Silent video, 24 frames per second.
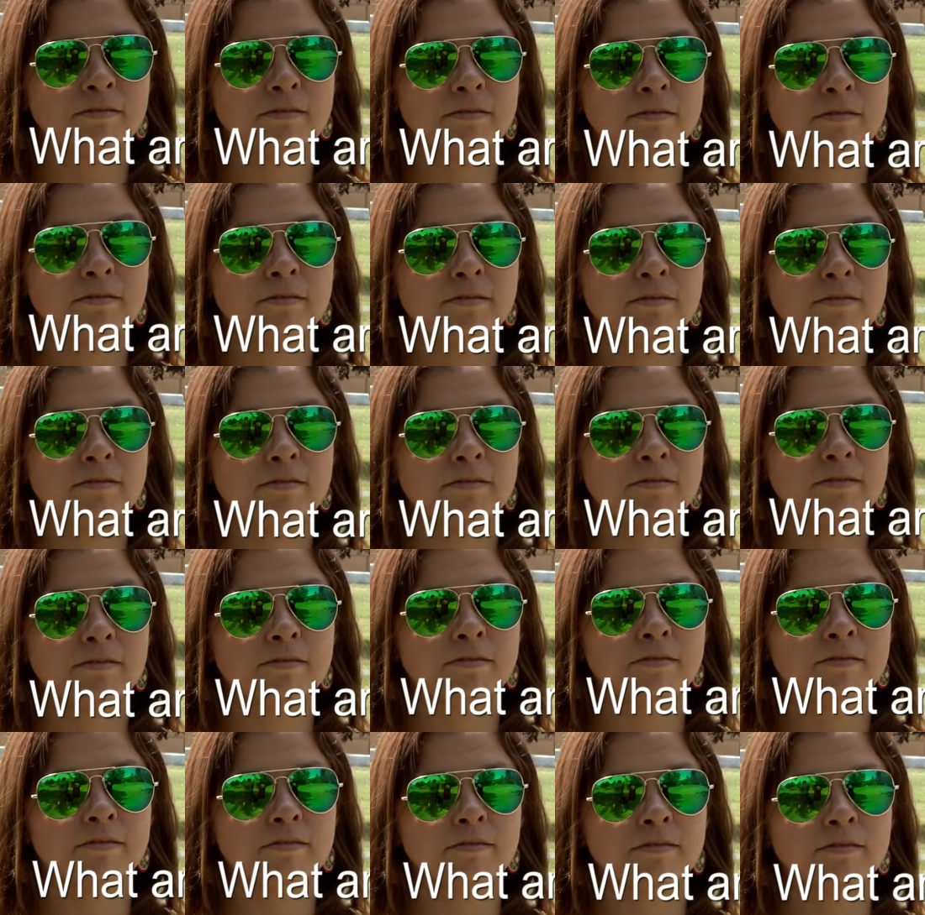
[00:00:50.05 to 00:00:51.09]

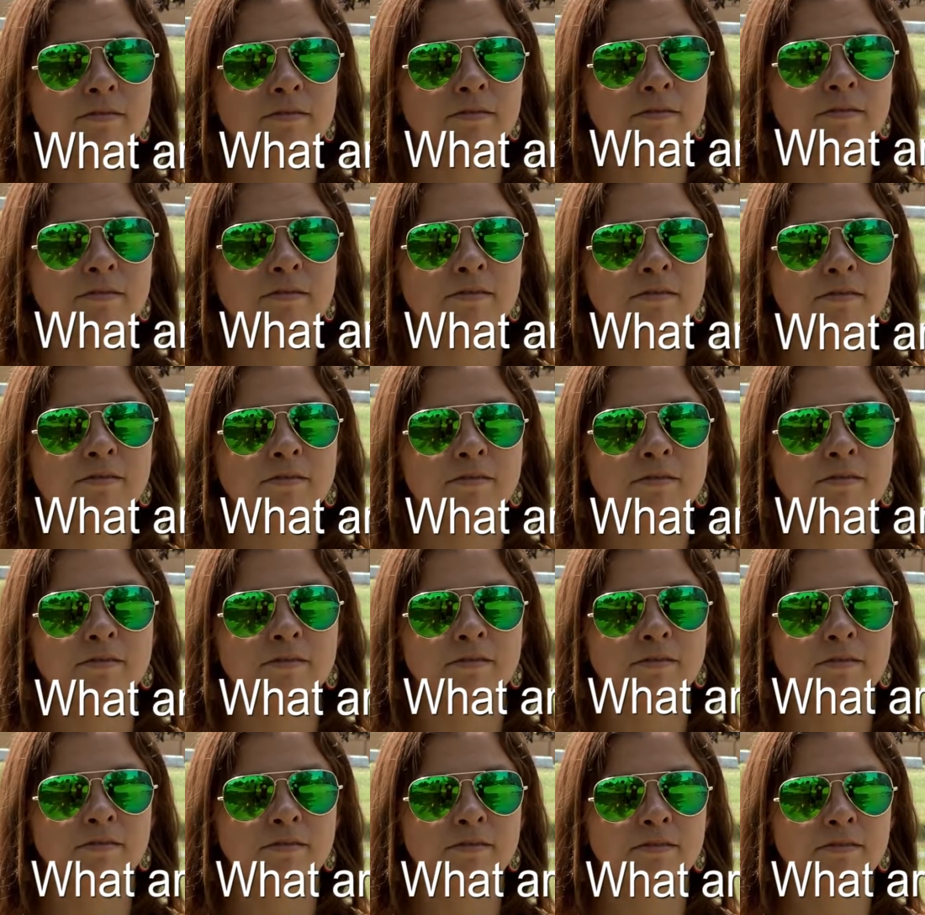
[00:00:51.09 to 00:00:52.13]

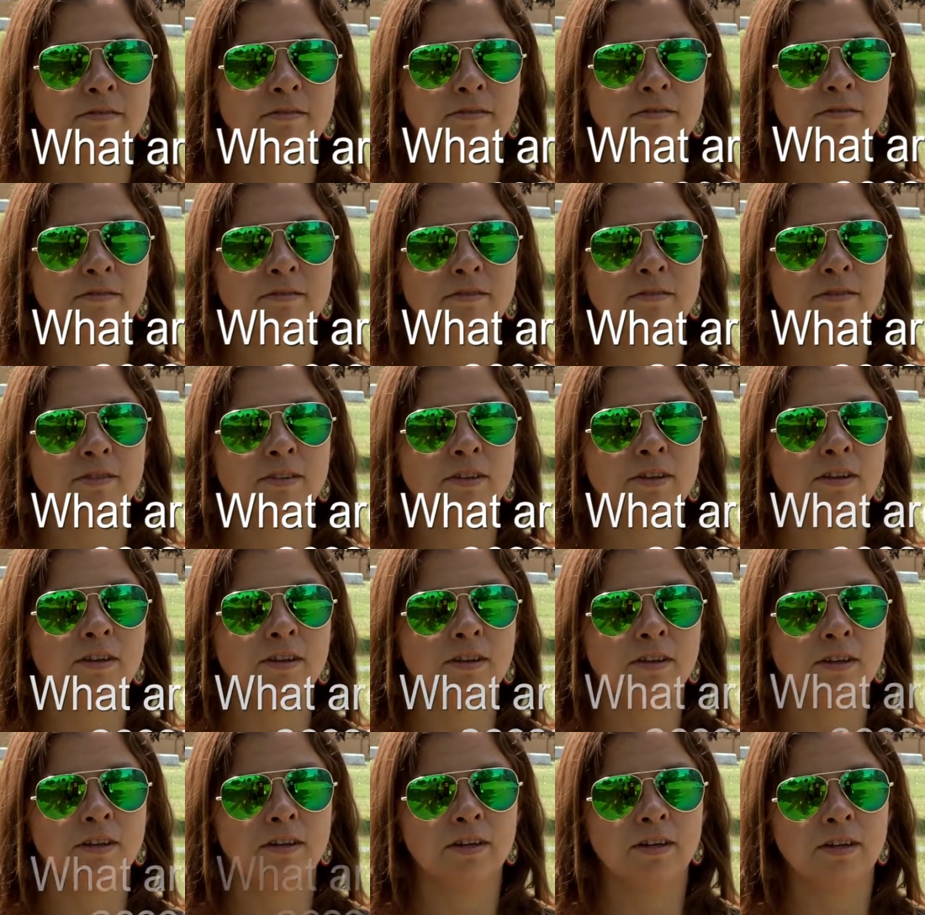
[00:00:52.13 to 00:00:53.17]
(no one is talking)